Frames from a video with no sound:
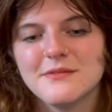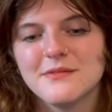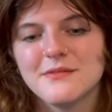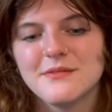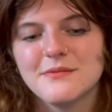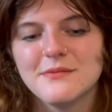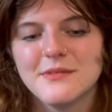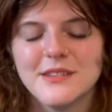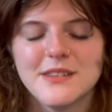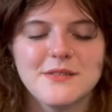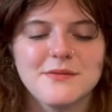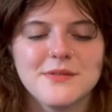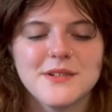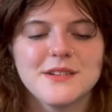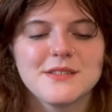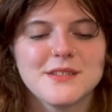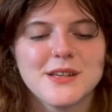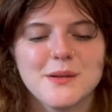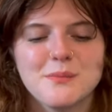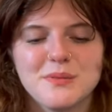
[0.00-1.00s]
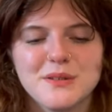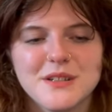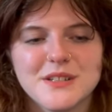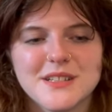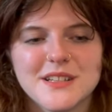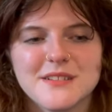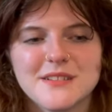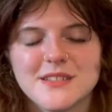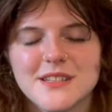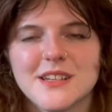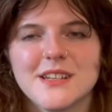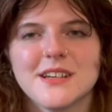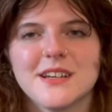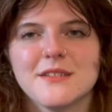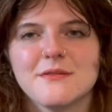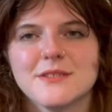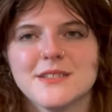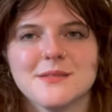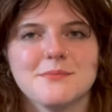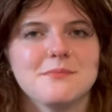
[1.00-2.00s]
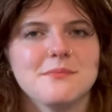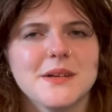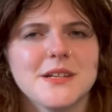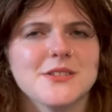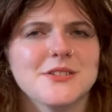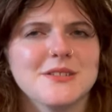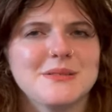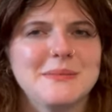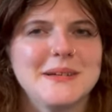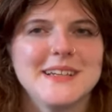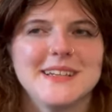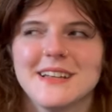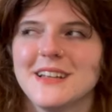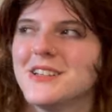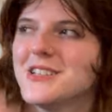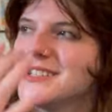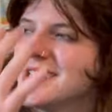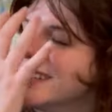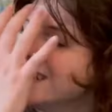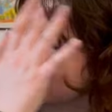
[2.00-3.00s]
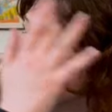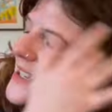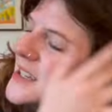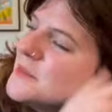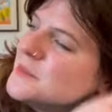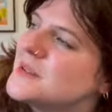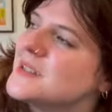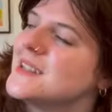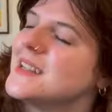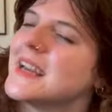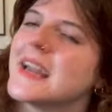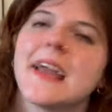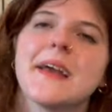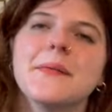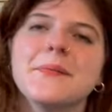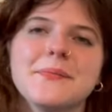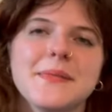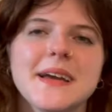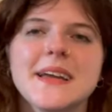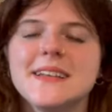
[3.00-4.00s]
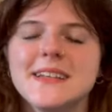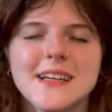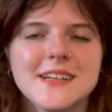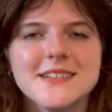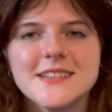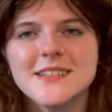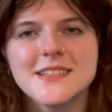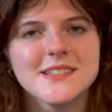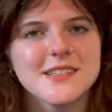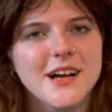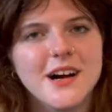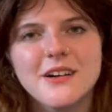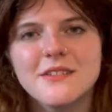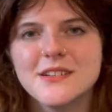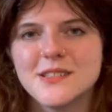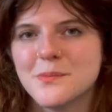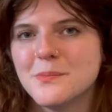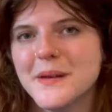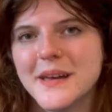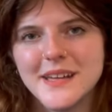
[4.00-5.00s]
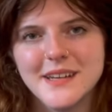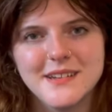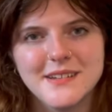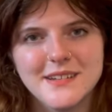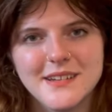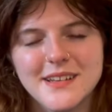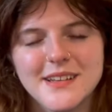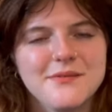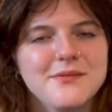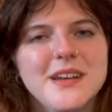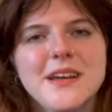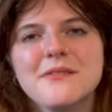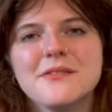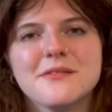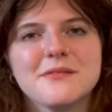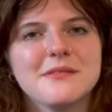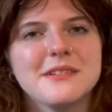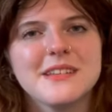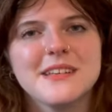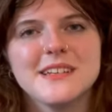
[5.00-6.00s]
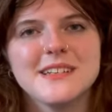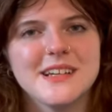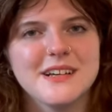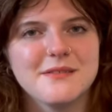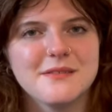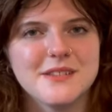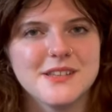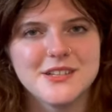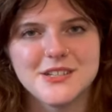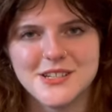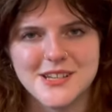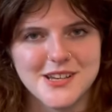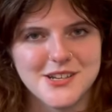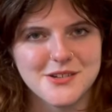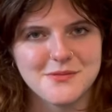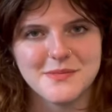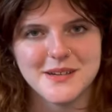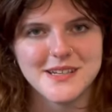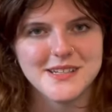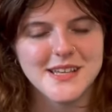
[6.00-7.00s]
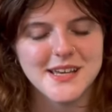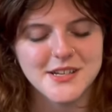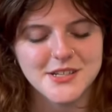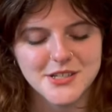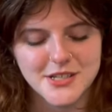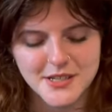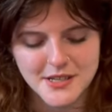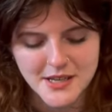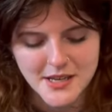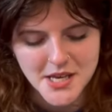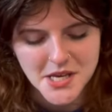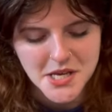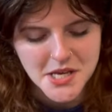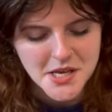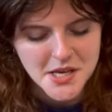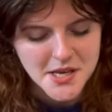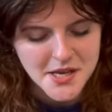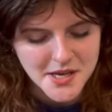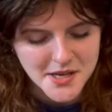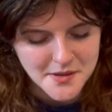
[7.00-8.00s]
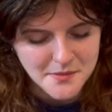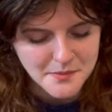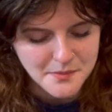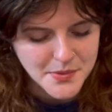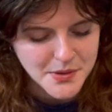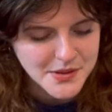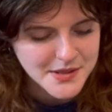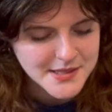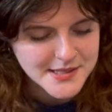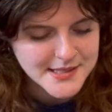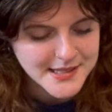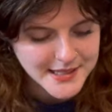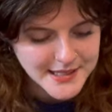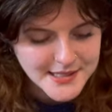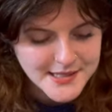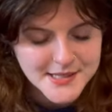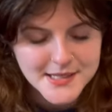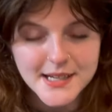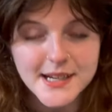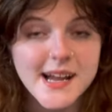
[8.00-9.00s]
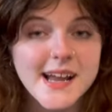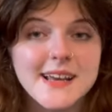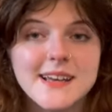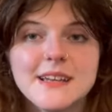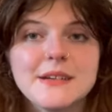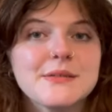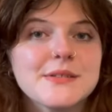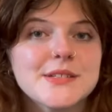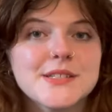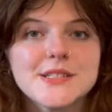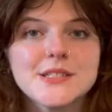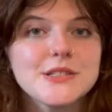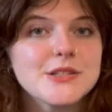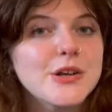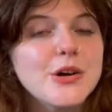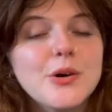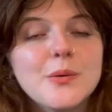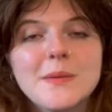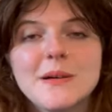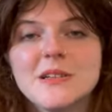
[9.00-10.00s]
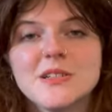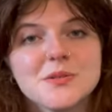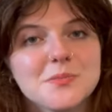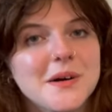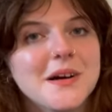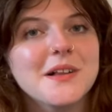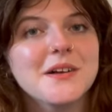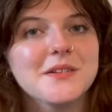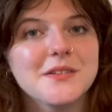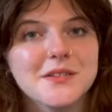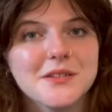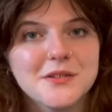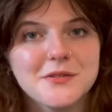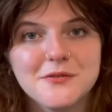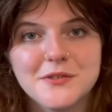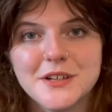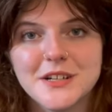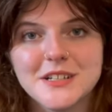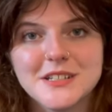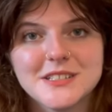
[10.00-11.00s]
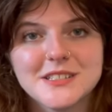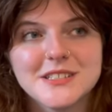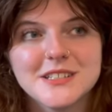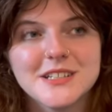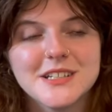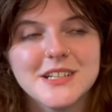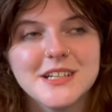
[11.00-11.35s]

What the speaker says: with the first couple years I was knitting, I wasn't measuring my tension, but like my tension has always been, I've never really dealt with a change in my tension. But the second sock I knit was so much smaller than the first,